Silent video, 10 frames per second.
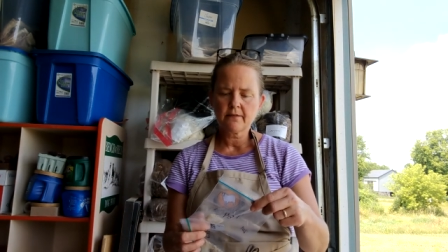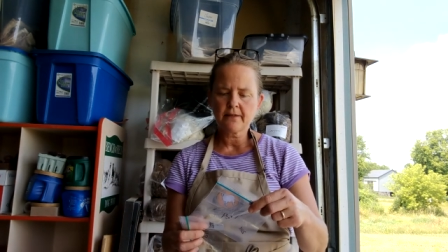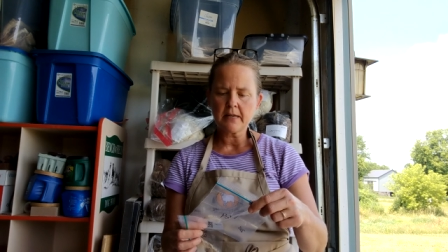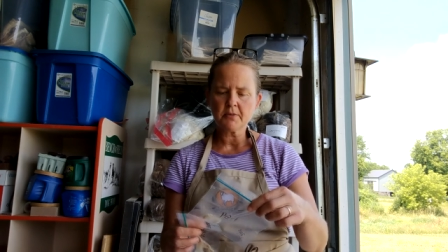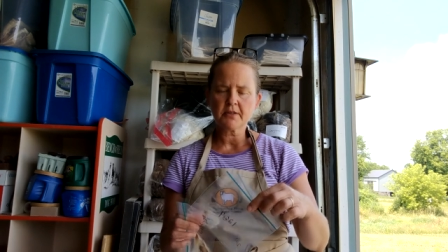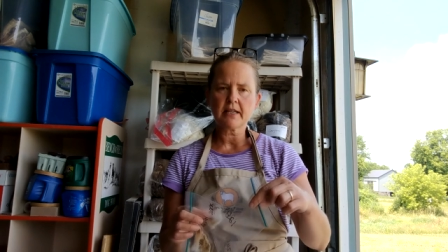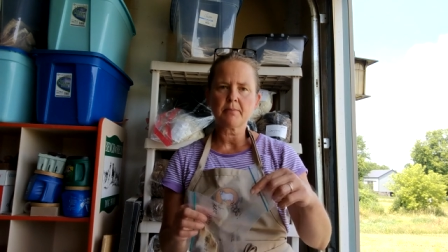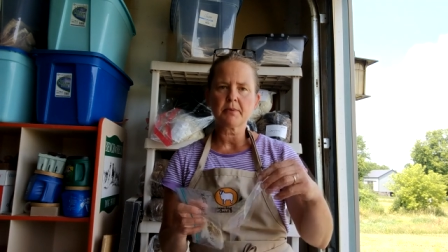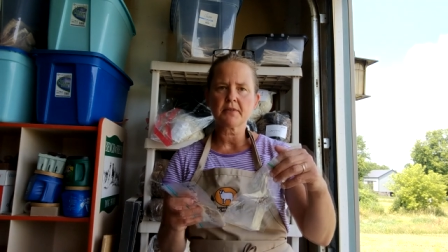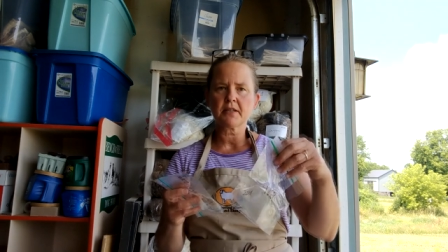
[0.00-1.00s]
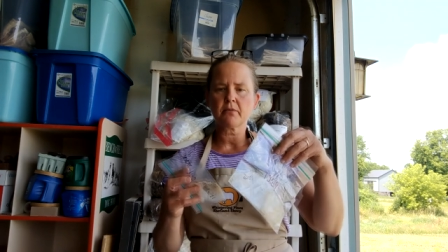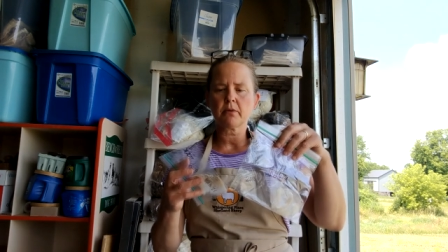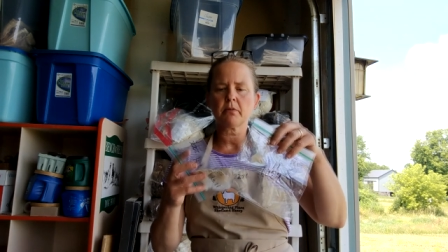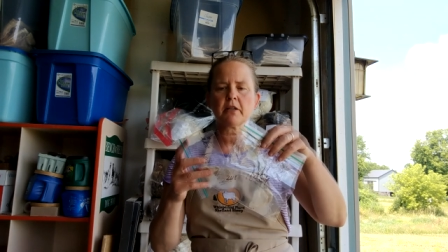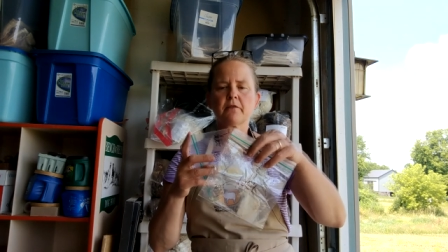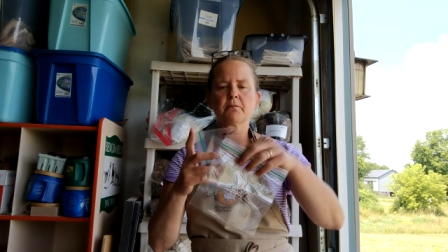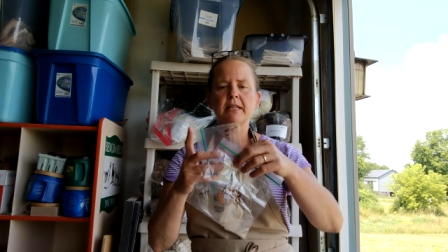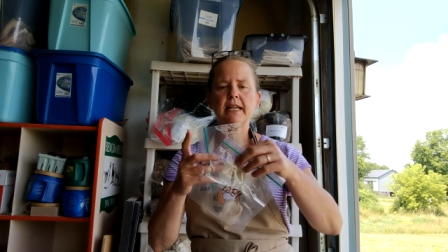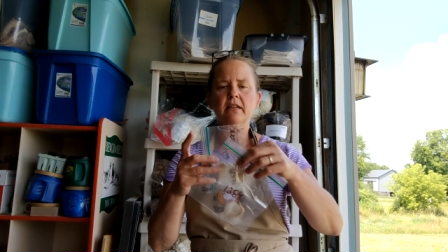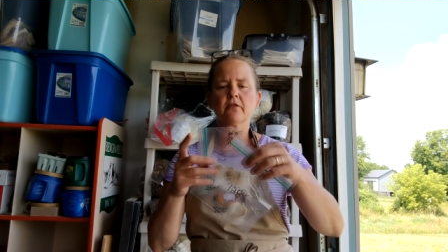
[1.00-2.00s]
fiber samples that we would have
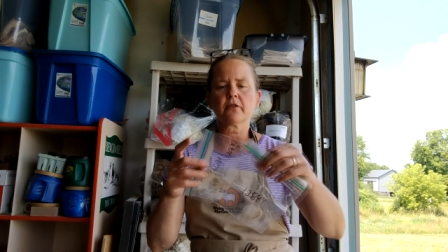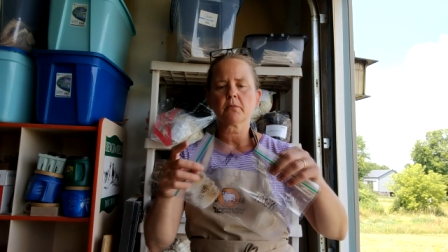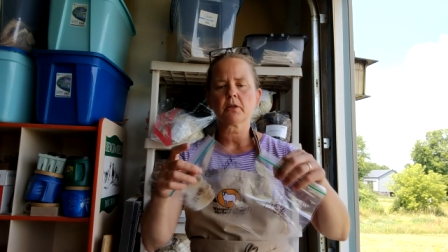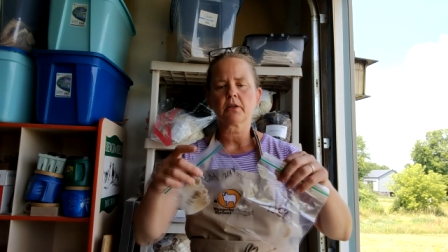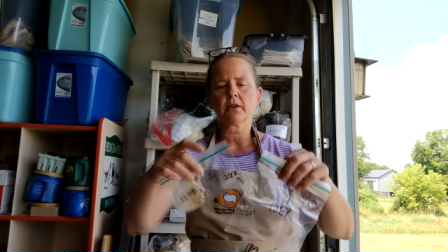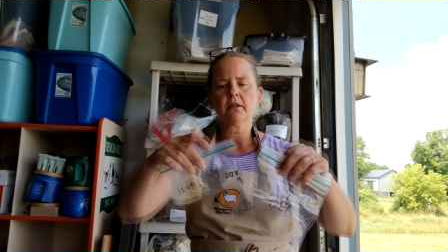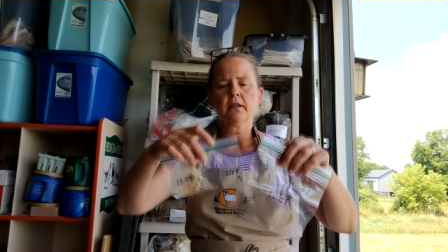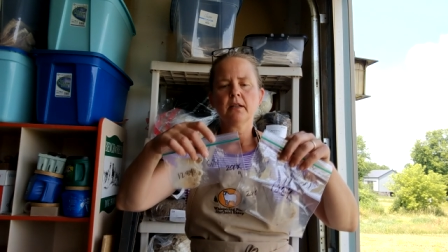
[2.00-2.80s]
taken from her.